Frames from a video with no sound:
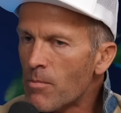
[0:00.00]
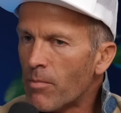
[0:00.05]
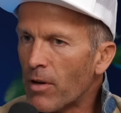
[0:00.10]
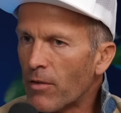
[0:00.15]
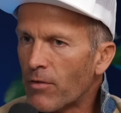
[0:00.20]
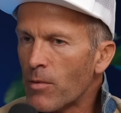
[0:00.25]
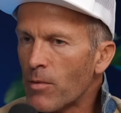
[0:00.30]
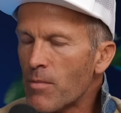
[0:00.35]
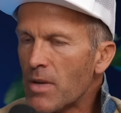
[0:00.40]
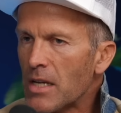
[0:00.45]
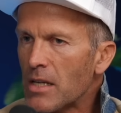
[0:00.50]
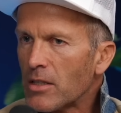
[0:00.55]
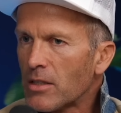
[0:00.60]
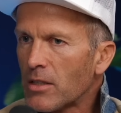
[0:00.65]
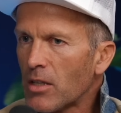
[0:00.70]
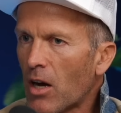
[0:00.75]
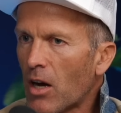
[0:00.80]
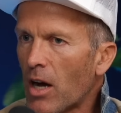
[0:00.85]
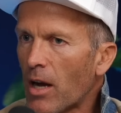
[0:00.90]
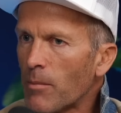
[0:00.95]
But for me,
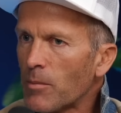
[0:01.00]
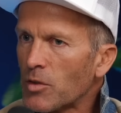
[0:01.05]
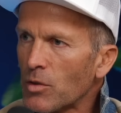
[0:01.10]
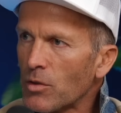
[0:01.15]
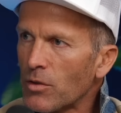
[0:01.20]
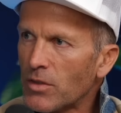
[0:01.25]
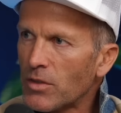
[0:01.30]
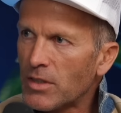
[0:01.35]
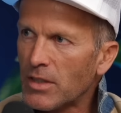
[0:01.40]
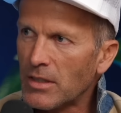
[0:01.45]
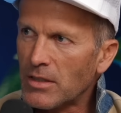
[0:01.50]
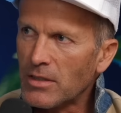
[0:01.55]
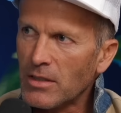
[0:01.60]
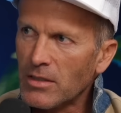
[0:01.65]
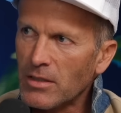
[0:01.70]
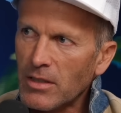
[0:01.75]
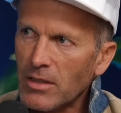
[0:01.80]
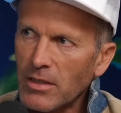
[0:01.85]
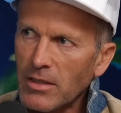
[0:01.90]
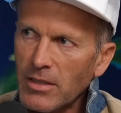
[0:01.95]
time sort of sits
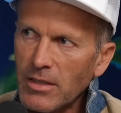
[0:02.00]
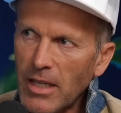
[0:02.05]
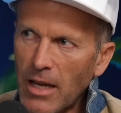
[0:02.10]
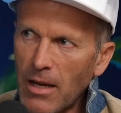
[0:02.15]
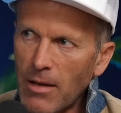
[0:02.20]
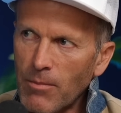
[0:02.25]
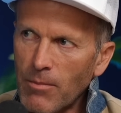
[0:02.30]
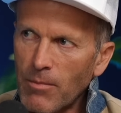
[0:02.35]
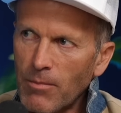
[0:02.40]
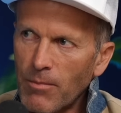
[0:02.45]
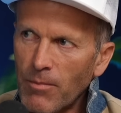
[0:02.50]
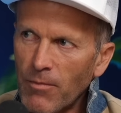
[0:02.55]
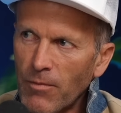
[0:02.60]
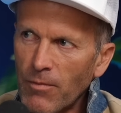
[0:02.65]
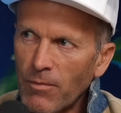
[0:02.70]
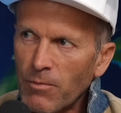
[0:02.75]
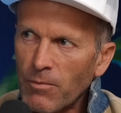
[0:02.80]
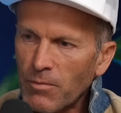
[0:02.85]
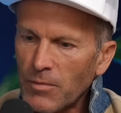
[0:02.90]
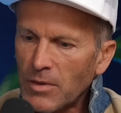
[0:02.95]
into the same
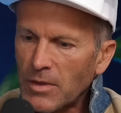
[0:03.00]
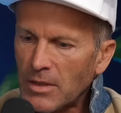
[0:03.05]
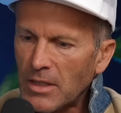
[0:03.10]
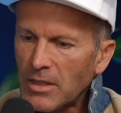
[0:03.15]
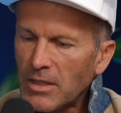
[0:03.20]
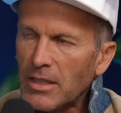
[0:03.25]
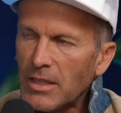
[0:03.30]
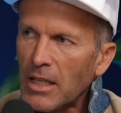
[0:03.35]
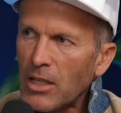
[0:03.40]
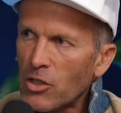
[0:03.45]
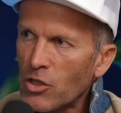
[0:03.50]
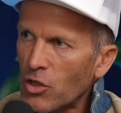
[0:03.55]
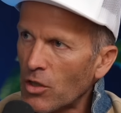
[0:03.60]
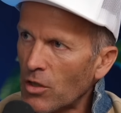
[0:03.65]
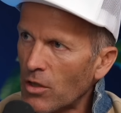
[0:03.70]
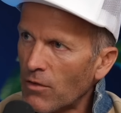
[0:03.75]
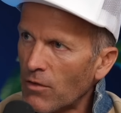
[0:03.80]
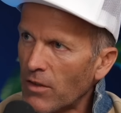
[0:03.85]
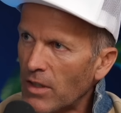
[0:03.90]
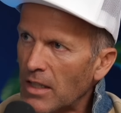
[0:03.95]

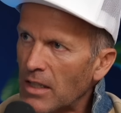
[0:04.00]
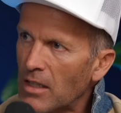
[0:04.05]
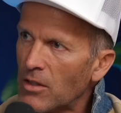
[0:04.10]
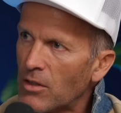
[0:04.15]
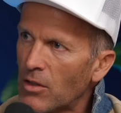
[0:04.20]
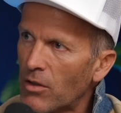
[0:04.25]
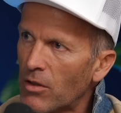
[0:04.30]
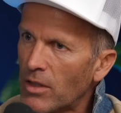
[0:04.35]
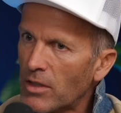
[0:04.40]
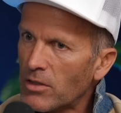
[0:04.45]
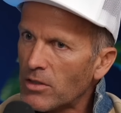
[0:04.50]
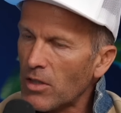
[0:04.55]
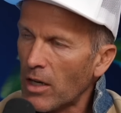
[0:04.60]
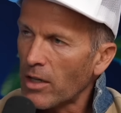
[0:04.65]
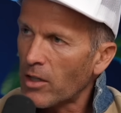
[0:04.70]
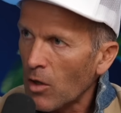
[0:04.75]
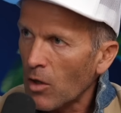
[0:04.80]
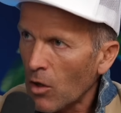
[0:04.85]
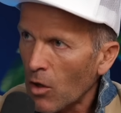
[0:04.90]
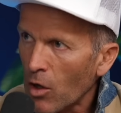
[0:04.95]
distinction of either it's
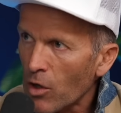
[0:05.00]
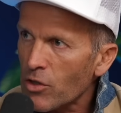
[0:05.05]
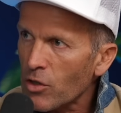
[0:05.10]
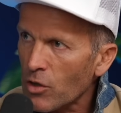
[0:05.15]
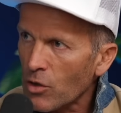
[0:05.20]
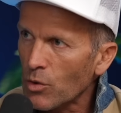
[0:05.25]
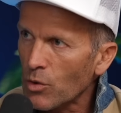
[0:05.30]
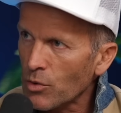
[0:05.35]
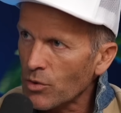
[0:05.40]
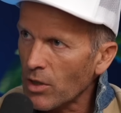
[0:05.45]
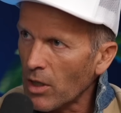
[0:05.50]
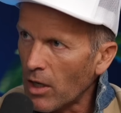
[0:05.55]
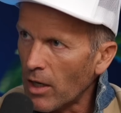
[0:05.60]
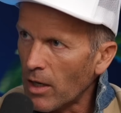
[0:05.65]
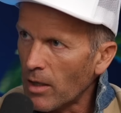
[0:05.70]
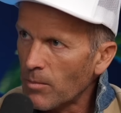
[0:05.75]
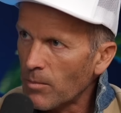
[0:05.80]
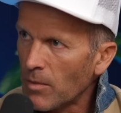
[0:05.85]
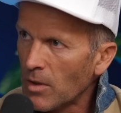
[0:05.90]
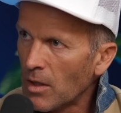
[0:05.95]
psychological
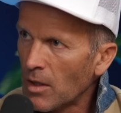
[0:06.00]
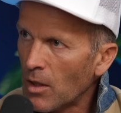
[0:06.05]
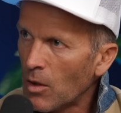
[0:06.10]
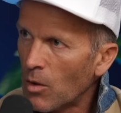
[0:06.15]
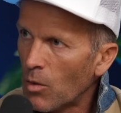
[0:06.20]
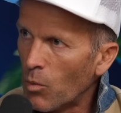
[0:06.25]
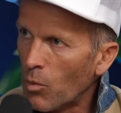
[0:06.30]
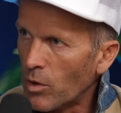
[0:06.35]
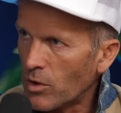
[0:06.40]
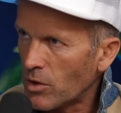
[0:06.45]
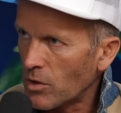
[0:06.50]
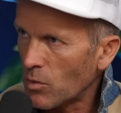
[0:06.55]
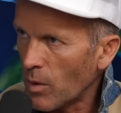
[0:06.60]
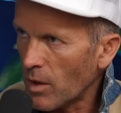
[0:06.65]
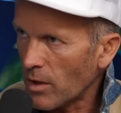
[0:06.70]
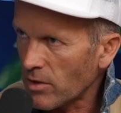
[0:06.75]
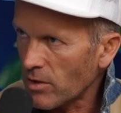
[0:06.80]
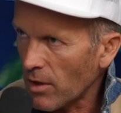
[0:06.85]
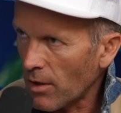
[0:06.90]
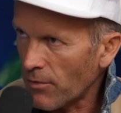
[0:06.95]
time, mm -hmm. which is
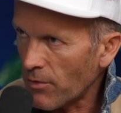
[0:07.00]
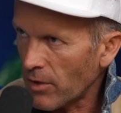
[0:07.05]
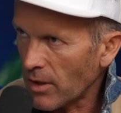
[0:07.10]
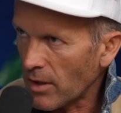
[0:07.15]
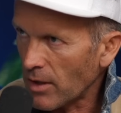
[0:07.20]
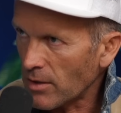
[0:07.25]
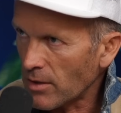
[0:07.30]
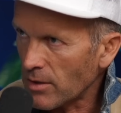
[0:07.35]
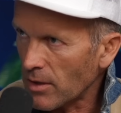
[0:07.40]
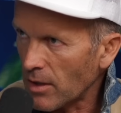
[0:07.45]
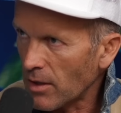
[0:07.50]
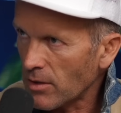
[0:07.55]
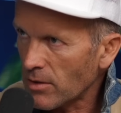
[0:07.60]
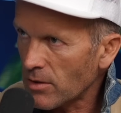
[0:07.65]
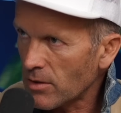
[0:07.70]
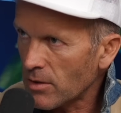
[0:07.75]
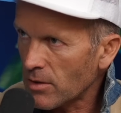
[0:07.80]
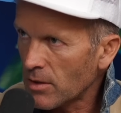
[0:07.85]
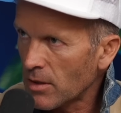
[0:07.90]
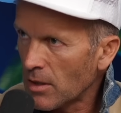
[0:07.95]
where suffering
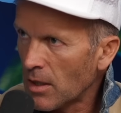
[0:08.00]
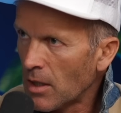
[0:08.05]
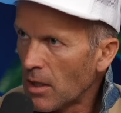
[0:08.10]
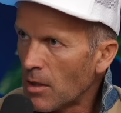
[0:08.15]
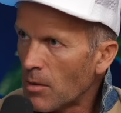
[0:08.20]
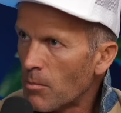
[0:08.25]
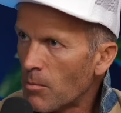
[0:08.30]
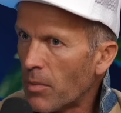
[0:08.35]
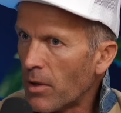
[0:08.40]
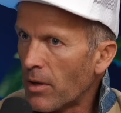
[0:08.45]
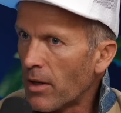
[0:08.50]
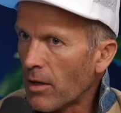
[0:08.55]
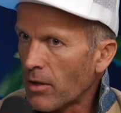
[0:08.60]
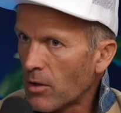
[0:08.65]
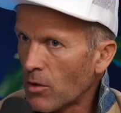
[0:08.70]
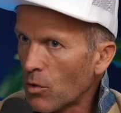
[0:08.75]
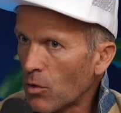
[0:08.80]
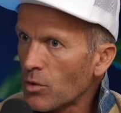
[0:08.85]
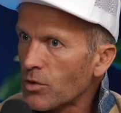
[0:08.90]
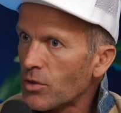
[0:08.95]
exists, mm. but there
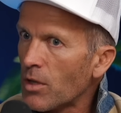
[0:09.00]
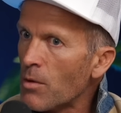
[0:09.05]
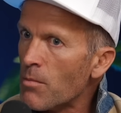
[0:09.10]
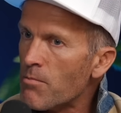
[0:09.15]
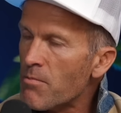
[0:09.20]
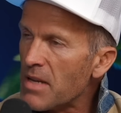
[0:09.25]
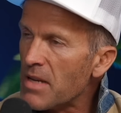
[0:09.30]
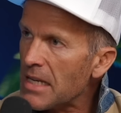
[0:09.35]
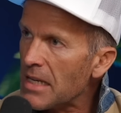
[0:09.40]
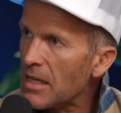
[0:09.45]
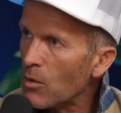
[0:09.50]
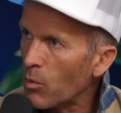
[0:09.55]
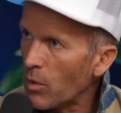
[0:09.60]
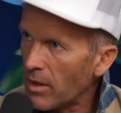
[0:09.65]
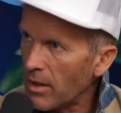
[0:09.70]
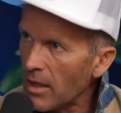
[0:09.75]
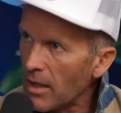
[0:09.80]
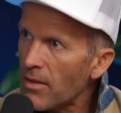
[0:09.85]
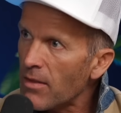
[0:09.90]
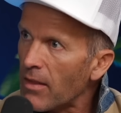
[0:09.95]
can also be
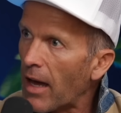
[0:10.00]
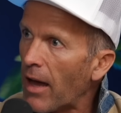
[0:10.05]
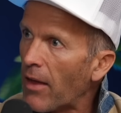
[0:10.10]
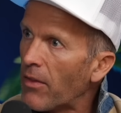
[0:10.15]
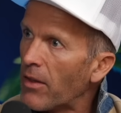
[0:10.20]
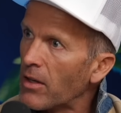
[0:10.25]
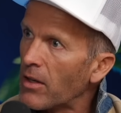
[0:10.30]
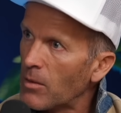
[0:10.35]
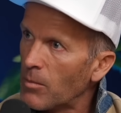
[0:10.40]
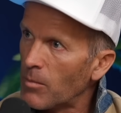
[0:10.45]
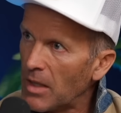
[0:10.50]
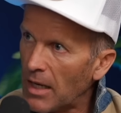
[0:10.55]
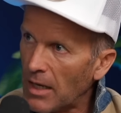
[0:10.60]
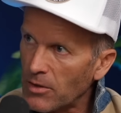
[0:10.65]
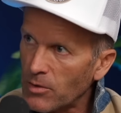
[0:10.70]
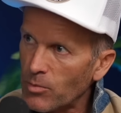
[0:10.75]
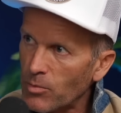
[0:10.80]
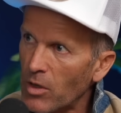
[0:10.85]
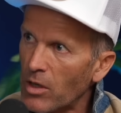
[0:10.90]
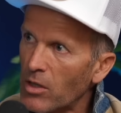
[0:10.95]
within that, there can be
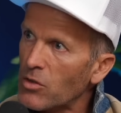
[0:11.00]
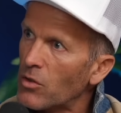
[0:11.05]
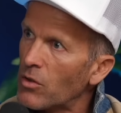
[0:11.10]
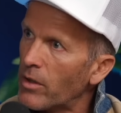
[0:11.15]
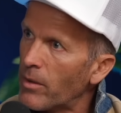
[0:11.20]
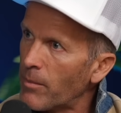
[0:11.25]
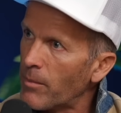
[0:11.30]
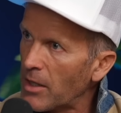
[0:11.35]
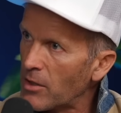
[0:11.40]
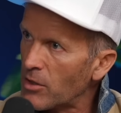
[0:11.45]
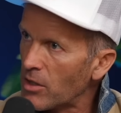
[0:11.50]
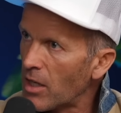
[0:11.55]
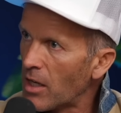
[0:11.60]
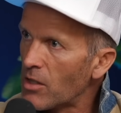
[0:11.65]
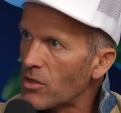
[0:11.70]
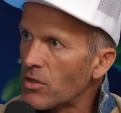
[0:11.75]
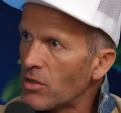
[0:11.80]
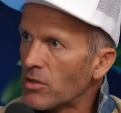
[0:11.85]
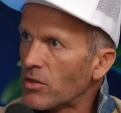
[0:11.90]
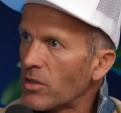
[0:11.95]
aspirational
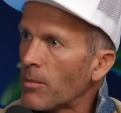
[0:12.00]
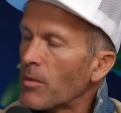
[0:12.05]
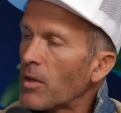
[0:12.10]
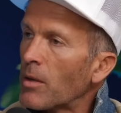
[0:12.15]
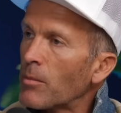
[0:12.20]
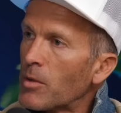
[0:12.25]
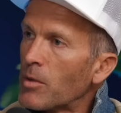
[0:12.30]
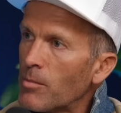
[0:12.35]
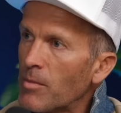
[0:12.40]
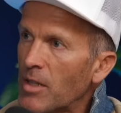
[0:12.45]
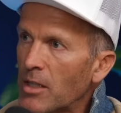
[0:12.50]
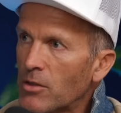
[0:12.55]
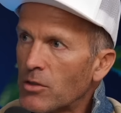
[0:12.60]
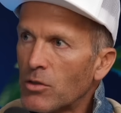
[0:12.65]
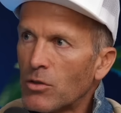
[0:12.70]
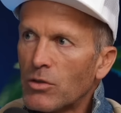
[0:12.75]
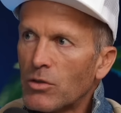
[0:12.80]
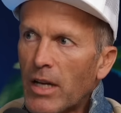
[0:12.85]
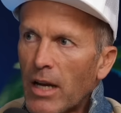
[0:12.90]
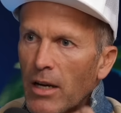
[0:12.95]
imagination, something I'm committed
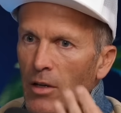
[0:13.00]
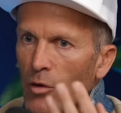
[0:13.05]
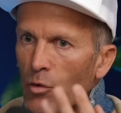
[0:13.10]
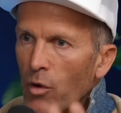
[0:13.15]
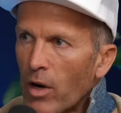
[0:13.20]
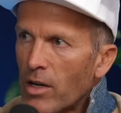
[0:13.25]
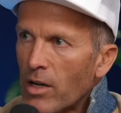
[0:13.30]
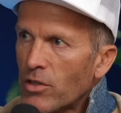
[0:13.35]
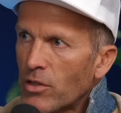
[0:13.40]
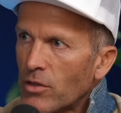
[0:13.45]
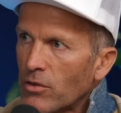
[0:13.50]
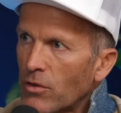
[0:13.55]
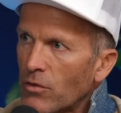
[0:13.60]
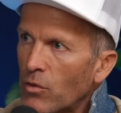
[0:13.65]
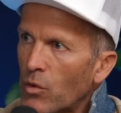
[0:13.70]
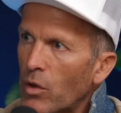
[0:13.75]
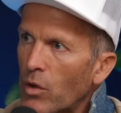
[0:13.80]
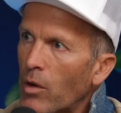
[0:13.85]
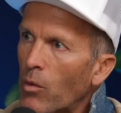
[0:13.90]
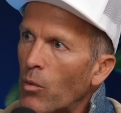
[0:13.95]
to, declarations
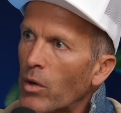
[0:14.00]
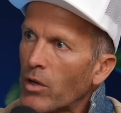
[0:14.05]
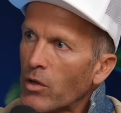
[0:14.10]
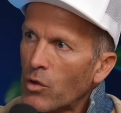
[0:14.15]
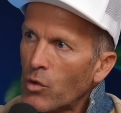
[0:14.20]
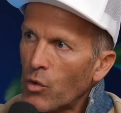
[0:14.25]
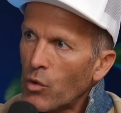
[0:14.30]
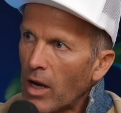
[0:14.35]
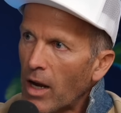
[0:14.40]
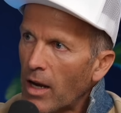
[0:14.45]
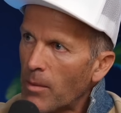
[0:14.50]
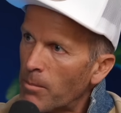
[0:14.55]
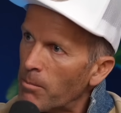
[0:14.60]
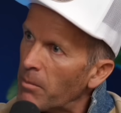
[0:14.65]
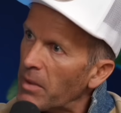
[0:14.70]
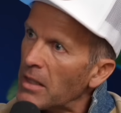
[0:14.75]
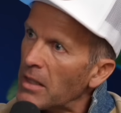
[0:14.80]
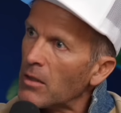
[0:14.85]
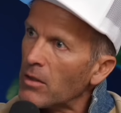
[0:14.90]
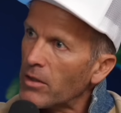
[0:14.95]
of what I want to create
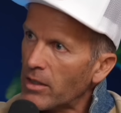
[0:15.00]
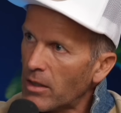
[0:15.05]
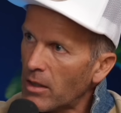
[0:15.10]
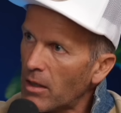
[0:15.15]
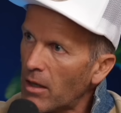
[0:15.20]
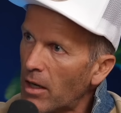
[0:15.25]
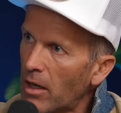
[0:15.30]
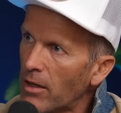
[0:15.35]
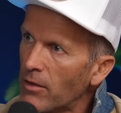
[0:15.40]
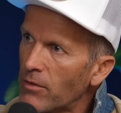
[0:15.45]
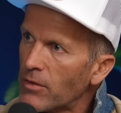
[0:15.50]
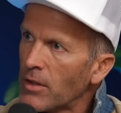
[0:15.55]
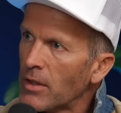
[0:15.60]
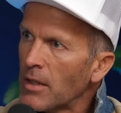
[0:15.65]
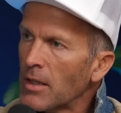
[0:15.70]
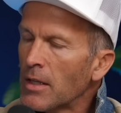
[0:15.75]
and build in a life.